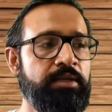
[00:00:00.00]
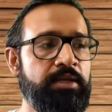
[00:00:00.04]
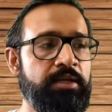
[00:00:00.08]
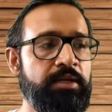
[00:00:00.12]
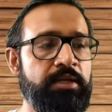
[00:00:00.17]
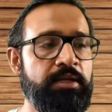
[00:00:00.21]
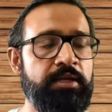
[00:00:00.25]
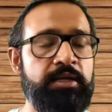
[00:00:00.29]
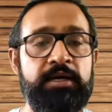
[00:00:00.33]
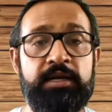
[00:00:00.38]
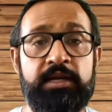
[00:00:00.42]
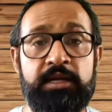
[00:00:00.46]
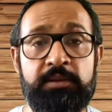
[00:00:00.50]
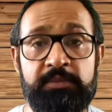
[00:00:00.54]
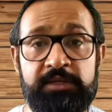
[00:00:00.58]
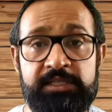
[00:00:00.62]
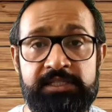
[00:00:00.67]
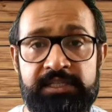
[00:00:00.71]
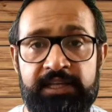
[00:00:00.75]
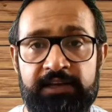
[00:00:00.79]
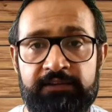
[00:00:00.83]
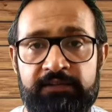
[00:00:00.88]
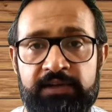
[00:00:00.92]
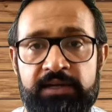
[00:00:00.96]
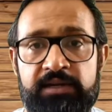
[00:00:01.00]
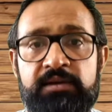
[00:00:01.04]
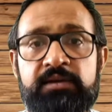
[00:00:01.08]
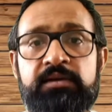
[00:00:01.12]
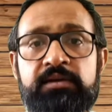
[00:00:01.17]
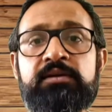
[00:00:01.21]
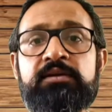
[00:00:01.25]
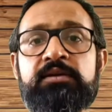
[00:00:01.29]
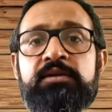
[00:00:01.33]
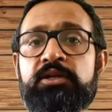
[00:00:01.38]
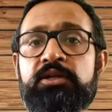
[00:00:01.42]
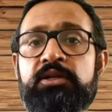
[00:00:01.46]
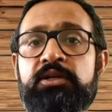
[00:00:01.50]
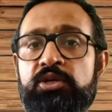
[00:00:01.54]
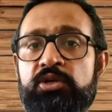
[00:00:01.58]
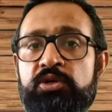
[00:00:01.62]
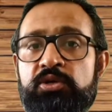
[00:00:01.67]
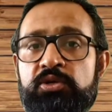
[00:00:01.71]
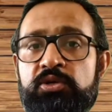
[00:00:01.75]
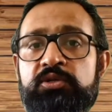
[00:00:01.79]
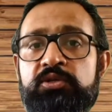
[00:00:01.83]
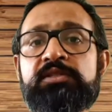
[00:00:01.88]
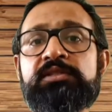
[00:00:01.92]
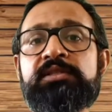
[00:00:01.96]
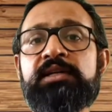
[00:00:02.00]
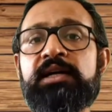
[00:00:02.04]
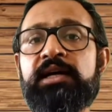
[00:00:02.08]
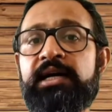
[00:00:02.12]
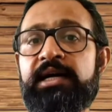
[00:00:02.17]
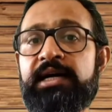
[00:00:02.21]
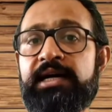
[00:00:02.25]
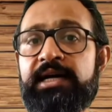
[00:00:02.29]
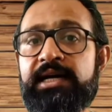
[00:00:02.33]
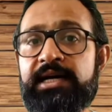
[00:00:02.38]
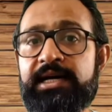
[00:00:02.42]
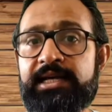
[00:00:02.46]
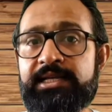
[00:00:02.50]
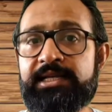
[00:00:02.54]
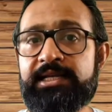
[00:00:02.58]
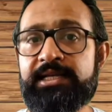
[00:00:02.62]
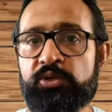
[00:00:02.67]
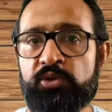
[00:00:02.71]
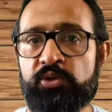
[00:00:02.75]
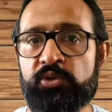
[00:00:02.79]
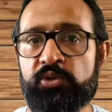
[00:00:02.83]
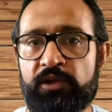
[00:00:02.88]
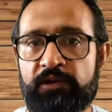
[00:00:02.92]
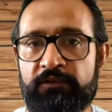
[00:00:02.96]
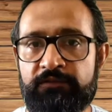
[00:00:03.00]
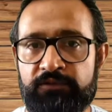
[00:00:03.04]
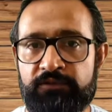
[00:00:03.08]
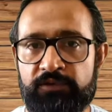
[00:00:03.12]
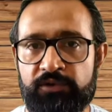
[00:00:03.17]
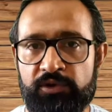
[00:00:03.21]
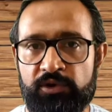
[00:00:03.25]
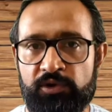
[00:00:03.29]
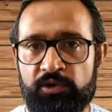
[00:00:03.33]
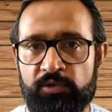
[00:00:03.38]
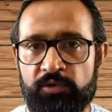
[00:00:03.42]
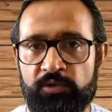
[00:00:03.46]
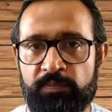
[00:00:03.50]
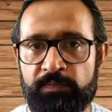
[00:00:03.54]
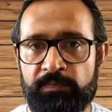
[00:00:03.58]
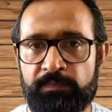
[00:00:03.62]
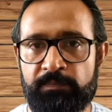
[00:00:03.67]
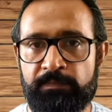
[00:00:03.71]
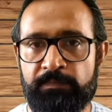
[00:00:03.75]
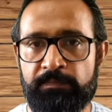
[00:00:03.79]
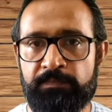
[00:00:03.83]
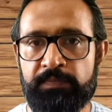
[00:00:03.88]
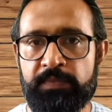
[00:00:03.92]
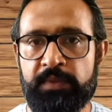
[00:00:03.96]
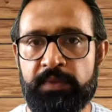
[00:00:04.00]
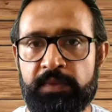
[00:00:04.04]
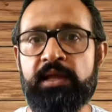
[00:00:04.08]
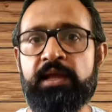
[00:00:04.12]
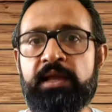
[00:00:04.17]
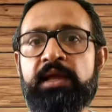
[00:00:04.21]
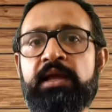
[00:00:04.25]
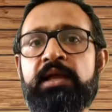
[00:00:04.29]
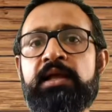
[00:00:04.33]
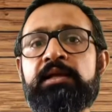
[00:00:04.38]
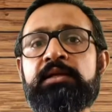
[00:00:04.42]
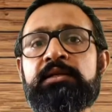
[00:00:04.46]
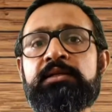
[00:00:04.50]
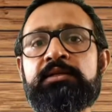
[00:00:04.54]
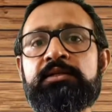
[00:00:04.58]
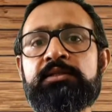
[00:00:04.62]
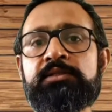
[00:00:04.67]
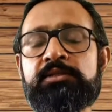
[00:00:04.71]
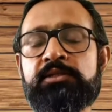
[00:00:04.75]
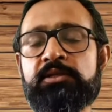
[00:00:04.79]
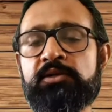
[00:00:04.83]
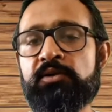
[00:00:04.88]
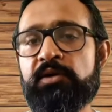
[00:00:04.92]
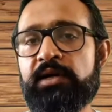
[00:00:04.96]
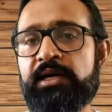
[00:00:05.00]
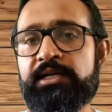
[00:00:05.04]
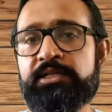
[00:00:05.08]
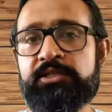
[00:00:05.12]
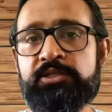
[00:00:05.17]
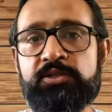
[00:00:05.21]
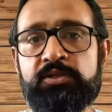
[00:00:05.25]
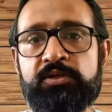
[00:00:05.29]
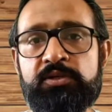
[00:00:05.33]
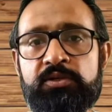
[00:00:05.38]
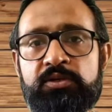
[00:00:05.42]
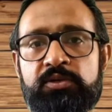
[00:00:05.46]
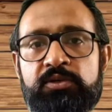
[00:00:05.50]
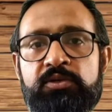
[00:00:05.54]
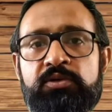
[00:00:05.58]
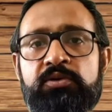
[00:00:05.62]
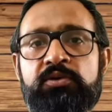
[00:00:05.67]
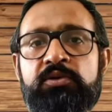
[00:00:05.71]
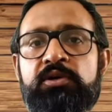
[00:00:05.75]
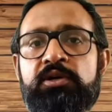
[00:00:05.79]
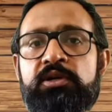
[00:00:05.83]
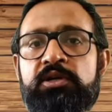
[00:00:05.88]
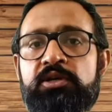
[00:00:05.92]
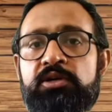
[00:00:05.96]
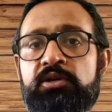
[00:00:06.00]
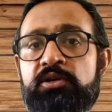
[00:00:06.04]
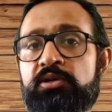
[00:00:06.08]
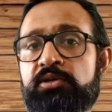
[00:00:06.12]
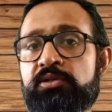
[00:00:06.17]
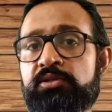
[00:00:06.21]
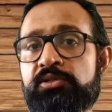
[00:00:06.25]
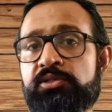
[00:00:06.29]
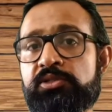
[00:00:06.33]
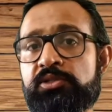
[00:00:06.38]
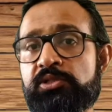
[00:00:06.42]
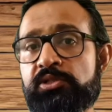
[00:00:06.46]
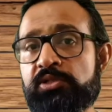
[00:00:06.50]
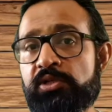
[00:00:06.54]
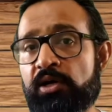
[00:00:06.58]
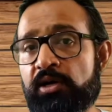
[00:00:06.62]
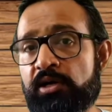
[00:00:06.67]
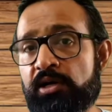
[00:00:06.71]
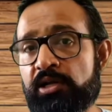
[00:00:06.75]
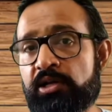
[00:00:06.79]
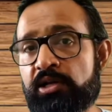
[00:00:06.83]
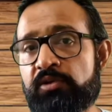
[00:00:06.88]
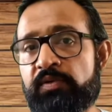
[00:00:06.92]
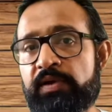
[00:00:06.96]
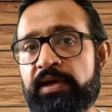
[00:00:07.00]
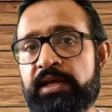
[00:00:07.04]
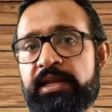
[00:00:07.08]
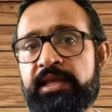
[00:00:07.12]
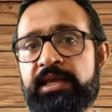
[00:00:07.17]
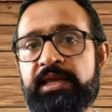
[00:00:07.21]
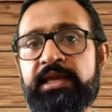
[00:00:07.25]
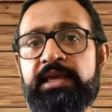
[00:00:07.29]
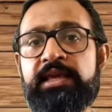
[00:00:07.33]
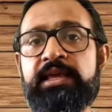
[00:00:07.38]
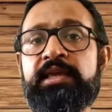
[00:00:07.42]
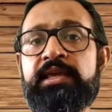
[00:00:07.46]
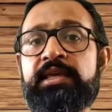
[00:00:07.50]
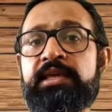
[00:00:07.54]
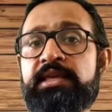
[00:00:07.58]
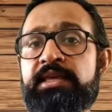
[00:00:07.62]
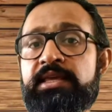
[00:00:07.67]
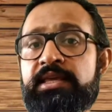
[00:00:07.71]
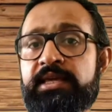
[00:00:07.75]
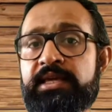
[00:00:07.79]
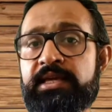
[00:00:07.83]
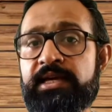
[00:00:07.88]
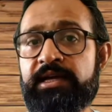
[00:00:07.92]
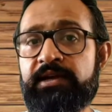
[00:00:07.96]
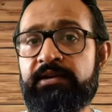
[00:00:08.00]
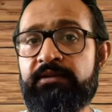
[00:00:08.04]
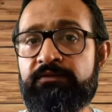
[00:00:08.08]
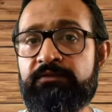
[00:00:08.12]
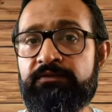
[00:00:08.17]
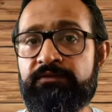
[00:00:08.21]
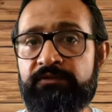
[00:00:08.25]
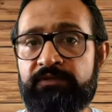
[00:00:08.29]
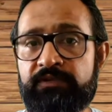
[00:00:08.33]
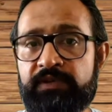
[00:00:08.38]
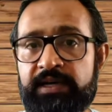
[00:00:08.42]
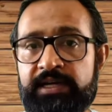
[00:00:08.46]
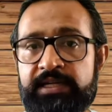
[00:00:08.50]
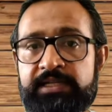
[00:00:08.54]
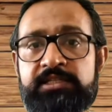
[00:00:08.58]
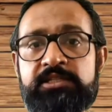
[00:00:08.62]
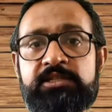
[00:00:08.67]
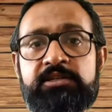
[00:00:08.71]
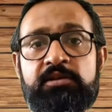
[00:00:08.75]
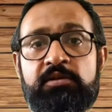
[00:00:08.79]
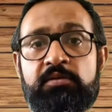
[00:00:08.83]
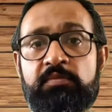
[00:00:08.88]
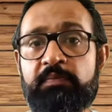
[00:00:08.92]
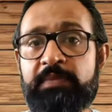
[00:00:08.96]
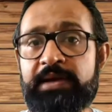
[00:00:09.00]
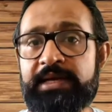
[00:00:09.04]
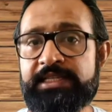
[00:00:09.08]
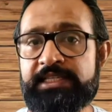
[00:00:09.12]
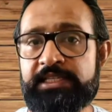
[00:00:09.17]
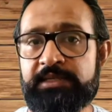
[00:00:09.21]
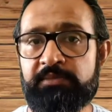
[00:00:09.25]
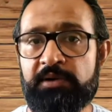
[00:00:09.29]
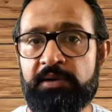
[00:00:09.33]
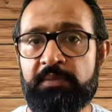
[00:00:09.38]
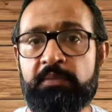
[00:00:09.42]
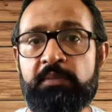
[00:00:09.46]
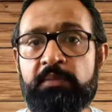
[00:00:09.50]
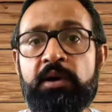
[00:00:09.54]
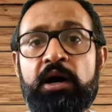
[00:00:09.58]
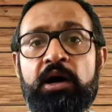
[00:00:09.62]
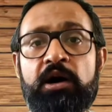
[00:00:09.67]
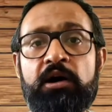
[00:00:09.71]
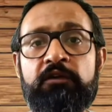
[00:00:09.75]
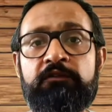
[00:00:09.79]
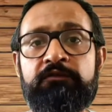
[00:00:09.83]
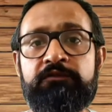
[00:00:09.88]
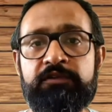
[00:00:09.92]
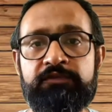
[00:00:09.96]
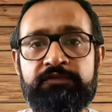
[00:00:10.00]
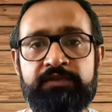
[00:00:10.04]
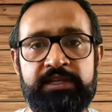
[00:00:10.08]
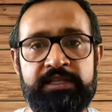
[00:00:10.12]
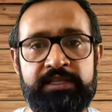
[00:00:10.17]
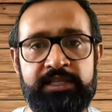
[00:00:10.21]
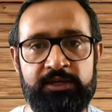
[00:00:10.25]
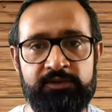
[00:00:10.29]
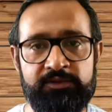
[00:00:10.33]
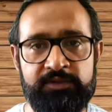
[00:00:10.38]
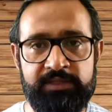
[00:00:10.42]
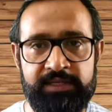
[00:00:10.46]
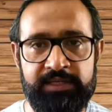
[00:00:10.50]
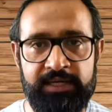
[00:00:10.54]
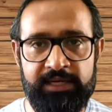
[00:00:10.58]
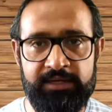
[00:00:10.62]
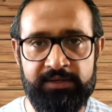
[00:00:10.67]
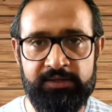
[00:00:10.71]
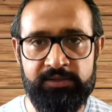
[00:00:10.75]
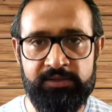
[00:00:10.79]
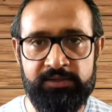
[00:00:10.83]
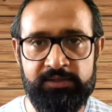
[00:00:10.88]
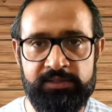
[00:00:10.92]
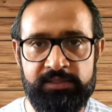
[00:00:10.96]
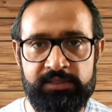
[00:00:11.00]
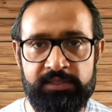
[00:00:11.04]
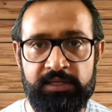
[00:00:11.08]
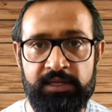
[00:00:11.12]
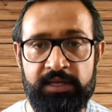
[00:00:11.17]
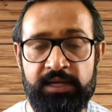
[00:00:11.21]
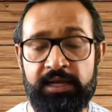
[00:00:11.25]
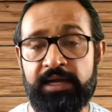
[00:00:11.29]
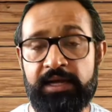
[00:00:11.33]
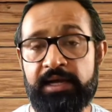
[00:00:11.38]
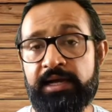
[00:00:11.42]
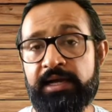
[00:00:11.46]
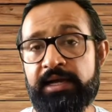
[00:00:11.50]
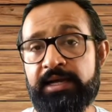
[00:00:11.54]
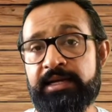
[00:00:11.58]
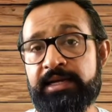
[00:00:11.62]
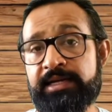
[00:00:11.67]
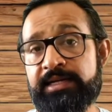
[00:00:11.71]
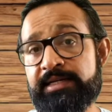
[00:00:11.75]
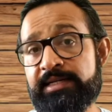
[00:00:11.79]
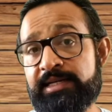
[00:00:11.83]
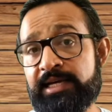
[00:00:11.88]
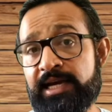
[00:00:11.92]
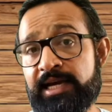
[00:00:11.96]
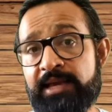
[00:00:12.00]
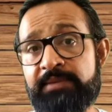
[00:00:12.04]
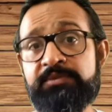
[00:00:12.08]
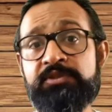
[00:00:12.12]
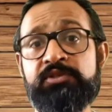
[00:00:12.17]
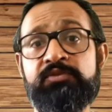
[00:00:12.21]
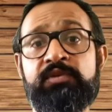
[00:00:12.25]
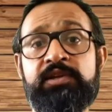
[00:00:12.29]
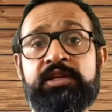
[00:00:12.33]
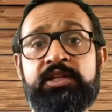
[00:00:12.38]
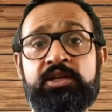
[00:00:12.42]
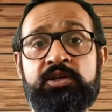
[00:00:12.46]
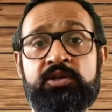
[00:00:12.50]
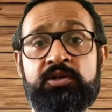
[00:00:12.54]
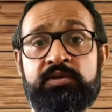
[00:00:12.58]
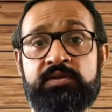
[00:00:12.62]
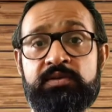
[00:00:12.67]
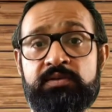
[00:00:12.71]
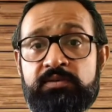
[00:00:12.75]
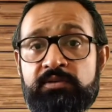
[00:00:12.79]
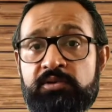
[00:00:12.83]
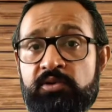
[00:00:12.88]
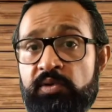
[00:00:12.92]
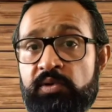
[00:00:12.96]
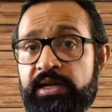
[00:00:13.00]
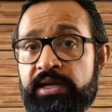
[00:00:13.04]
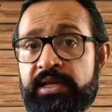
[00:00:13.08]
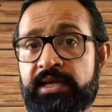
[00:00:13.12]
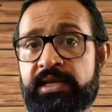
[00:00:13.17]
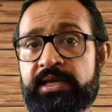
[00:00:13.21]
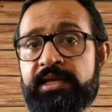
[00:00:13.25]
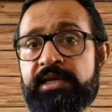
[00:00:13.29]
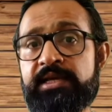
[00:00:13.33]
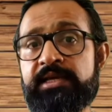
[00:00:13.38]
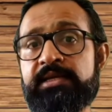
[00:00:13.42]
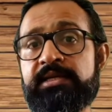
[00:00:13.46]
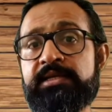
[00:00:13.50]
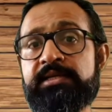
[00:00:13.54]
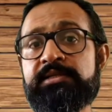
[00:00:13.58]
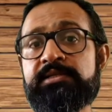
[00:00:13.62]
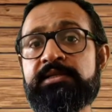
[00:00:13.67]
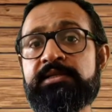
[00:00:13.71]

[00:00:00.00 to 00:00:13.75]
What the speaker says: Number 7, use SOQL for loop. So as you know, your SOQL query can fetch maximum of 50,000 records, and at times when your query is